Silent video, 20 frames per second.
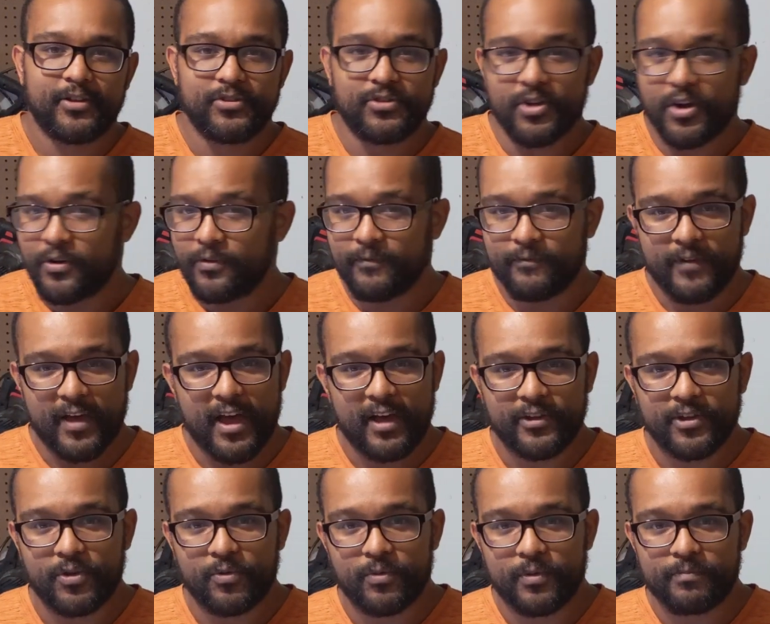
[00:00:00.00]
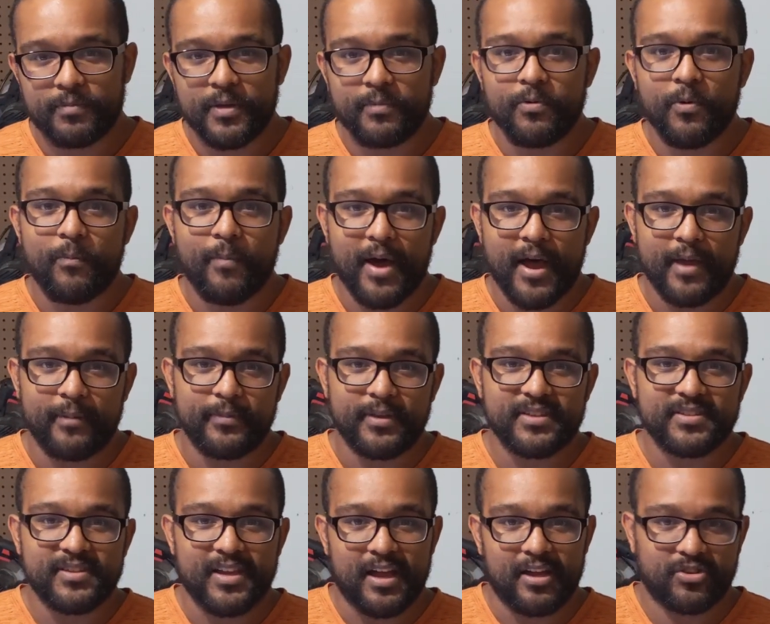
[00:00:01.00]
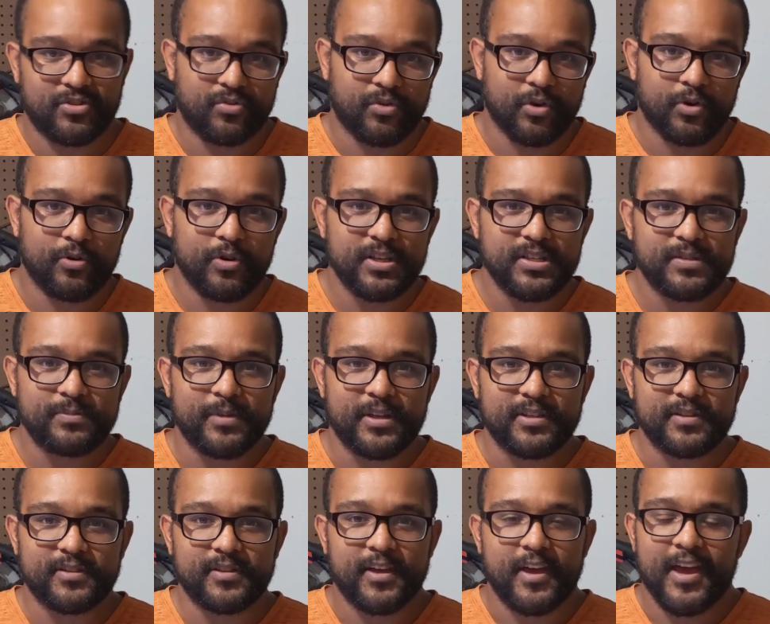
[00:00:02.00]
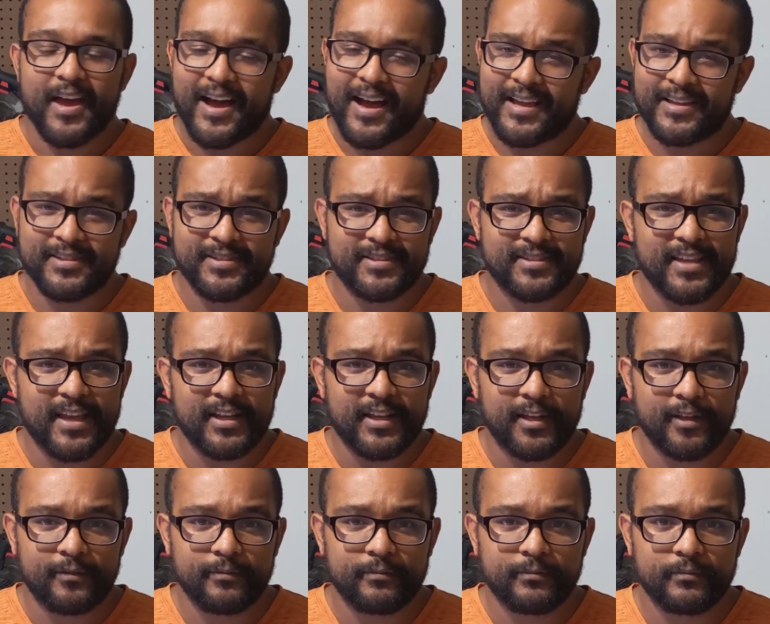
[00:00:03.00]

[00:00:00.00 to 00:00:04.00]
don't value when people buy me socks for Christmas. I said it.